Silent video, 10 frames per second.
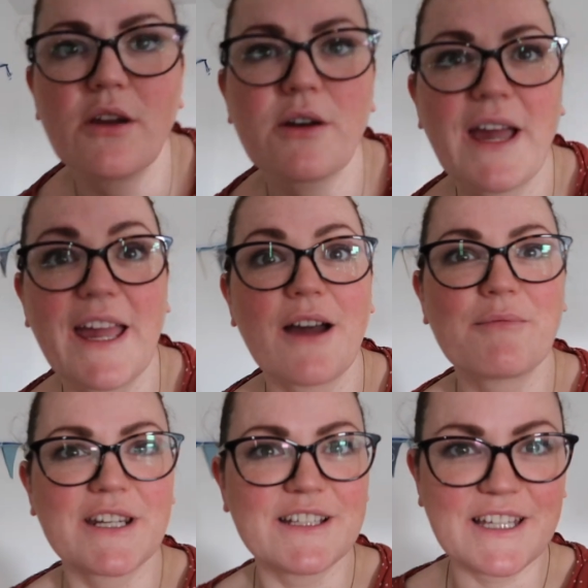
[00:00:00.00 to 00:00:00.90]
Okay,
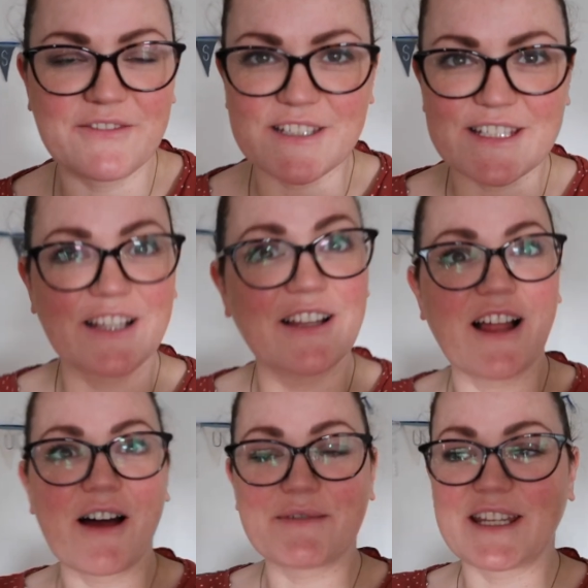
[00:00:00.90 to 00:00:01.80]
I'm gonna leave this little
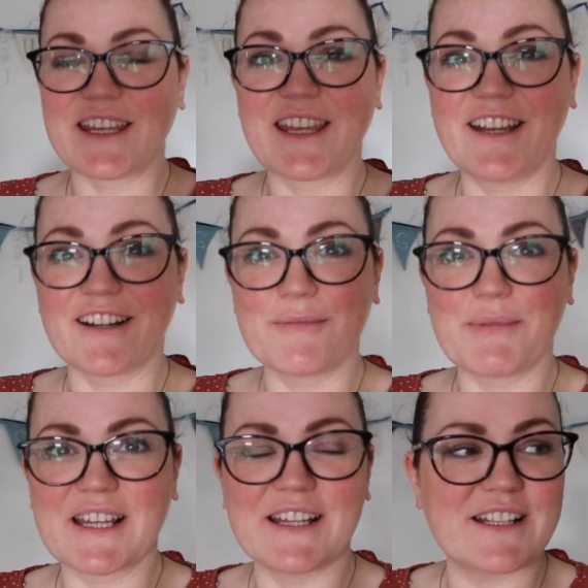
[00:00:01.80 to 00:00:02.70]
update here
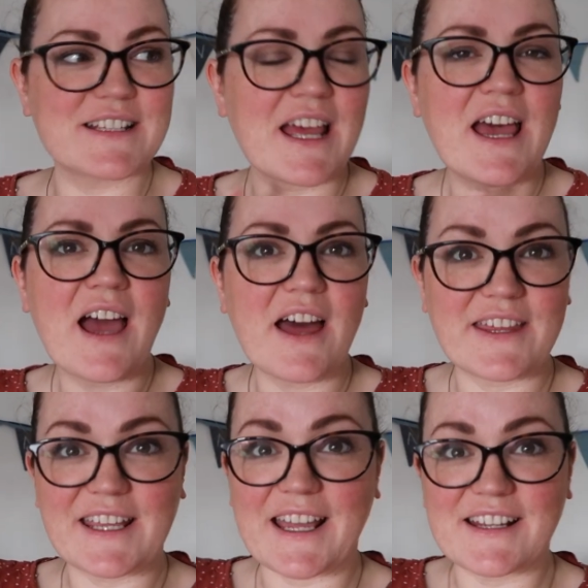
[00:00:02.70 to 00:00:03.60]
because I
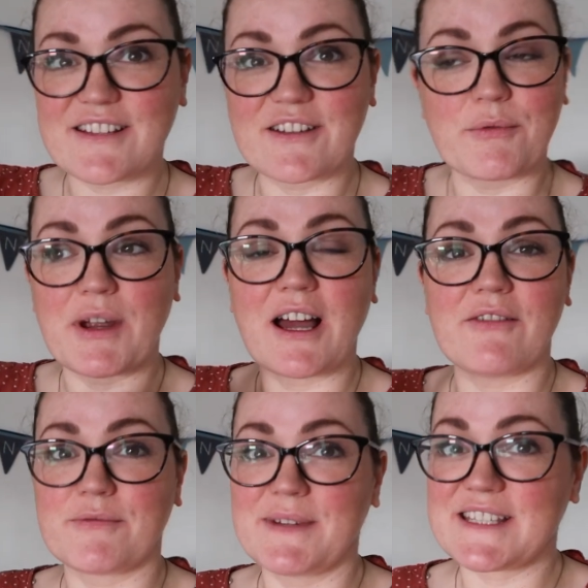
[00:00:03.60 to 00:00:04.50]
think Angus is gonna wake
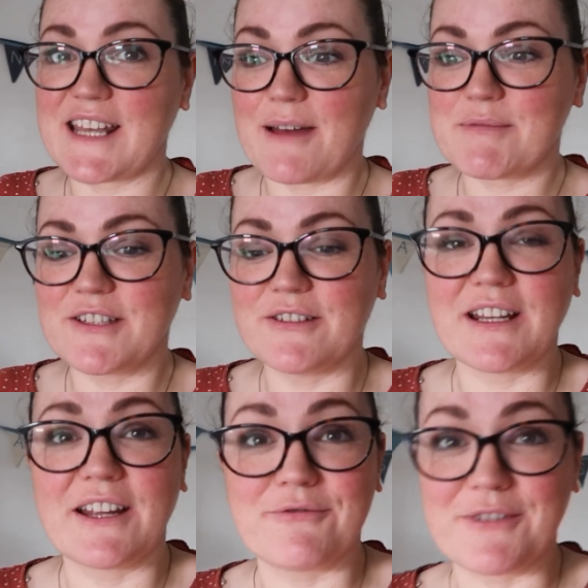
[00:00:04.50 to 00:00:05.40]
up from his nap soon
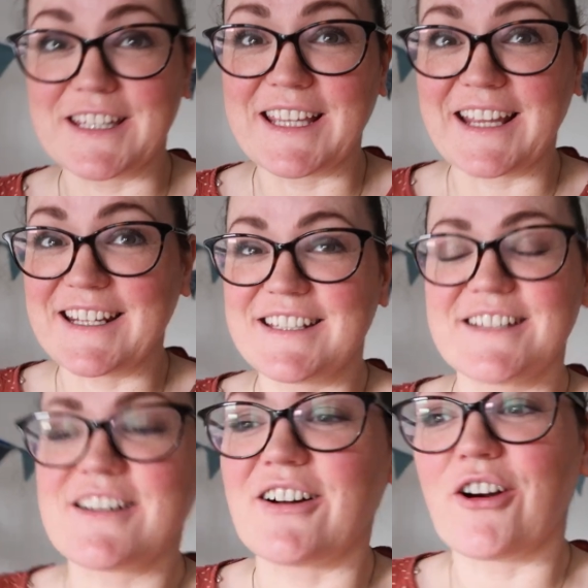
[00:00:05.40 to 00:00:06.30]
and really I need to
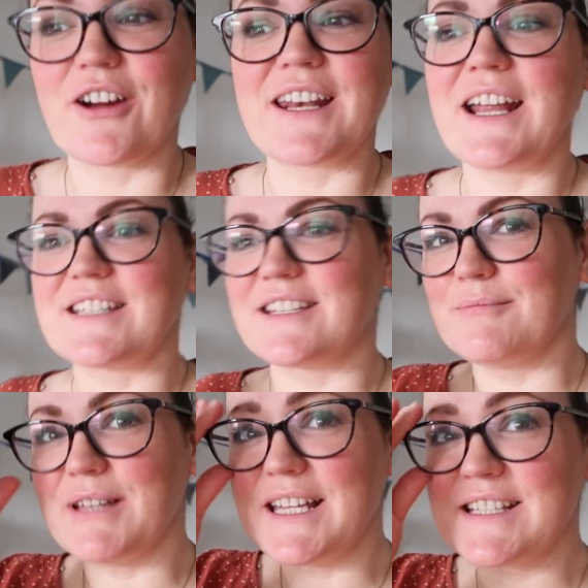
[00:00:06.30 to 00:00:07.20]
start organizing
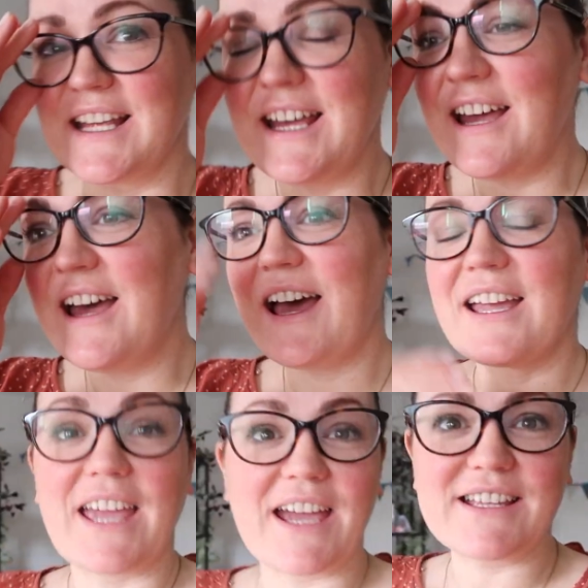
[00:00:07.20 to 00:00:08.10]
place
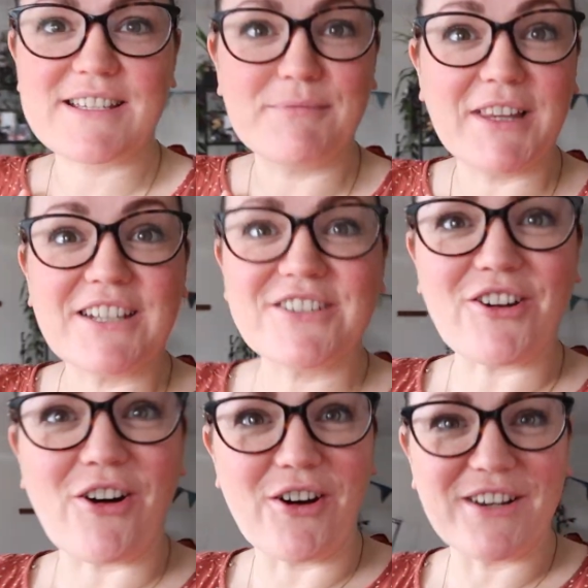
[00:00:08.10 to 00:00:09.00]
and getting some lunch
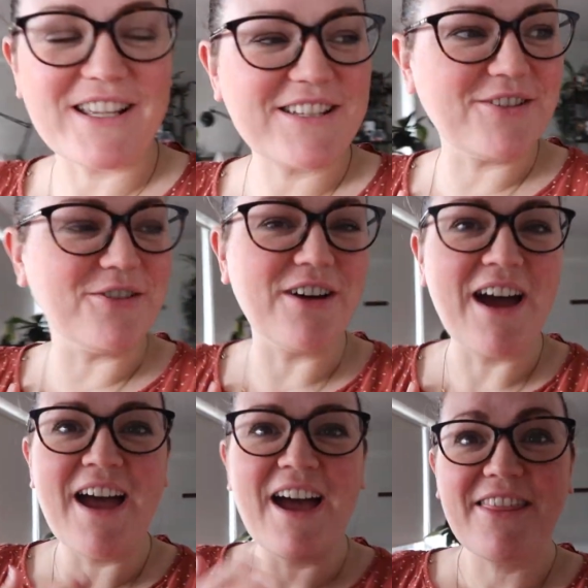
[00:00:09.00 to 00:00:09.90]
on. So
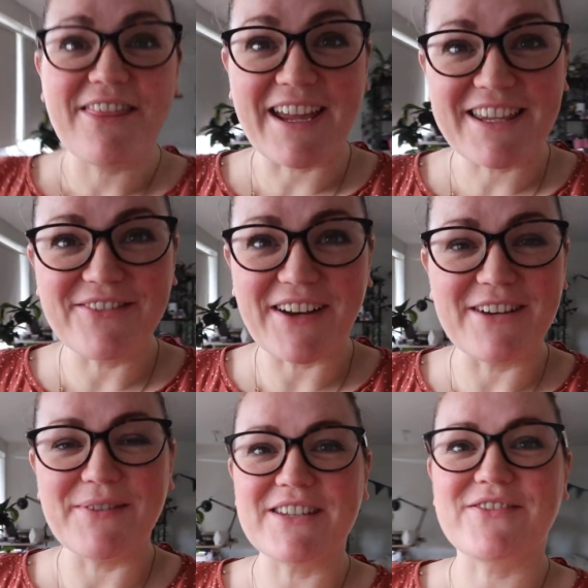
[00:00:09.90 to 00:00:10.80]
thank you
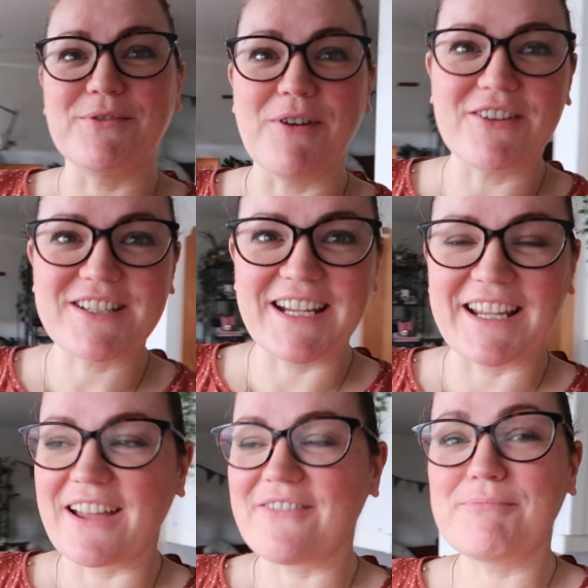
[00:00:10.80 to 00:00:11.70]
very much for
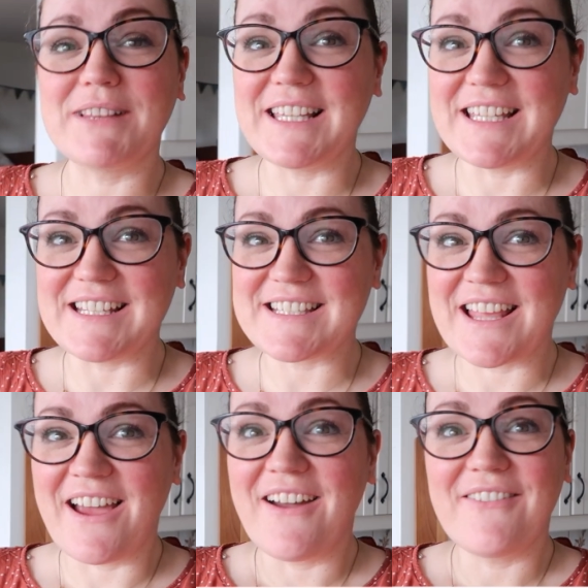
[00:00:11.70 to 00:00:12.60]
watching. Please
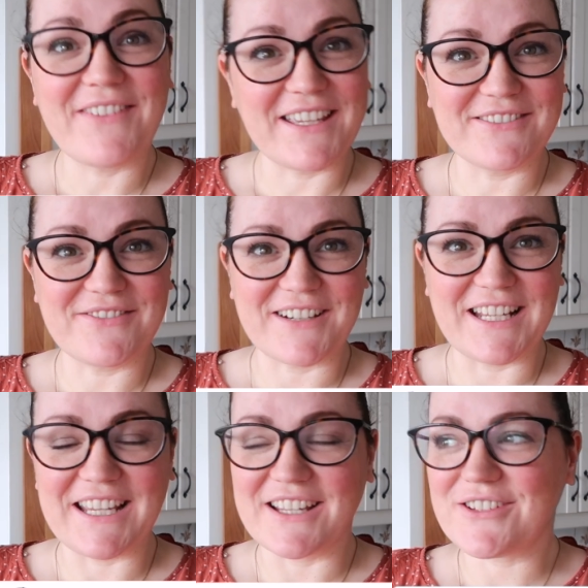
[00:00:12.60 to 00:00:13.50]
feel
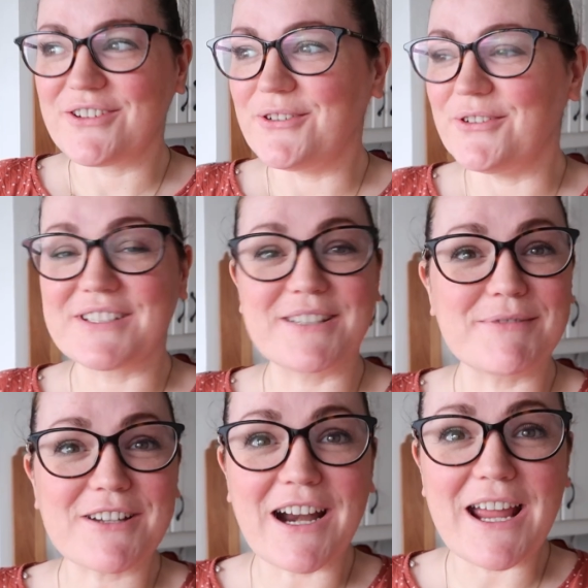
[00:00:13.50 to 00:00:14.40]
free to
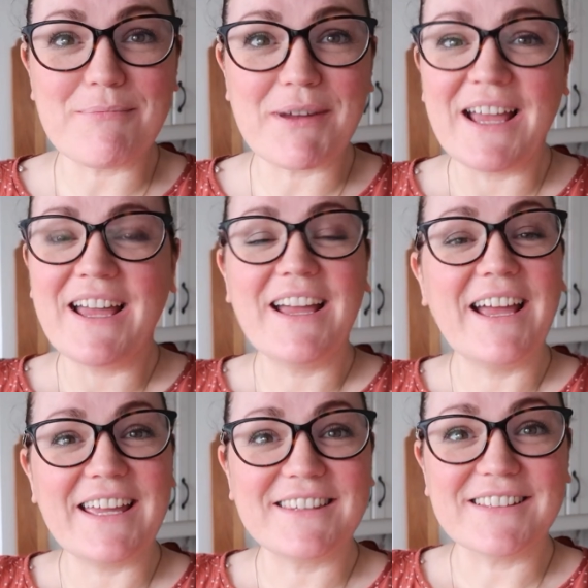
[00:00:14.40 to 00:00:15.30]
subscribe,
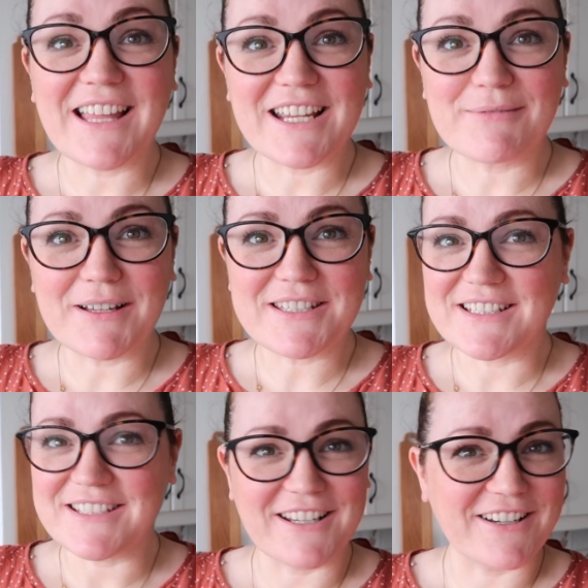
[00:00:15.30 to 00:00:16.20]
hit the like
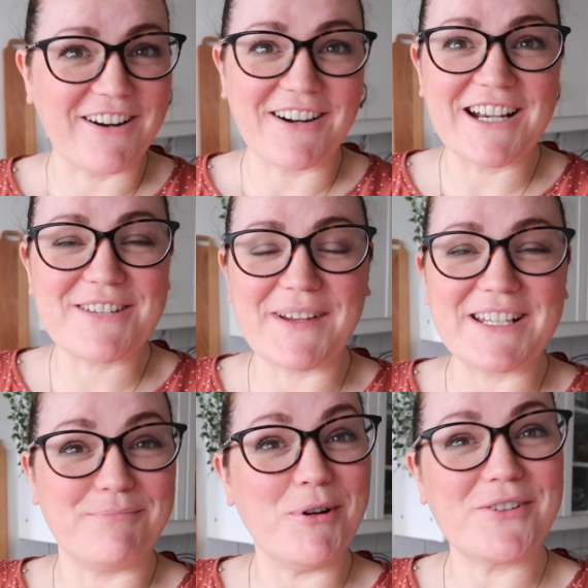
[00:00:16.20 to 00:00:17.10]
button to encourage me
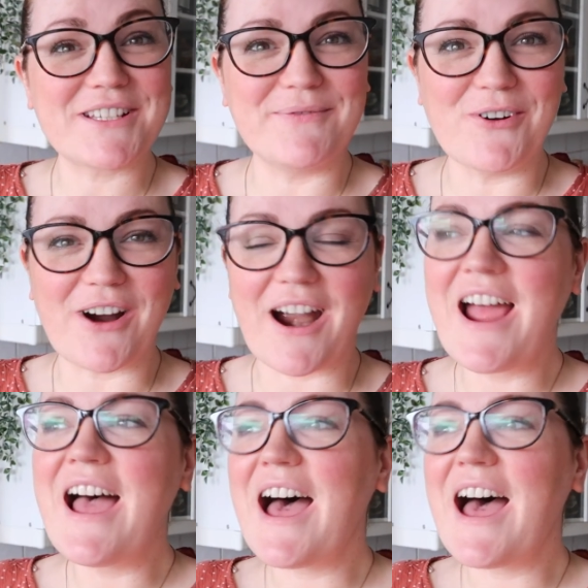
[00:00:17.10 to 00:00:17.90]
to post more.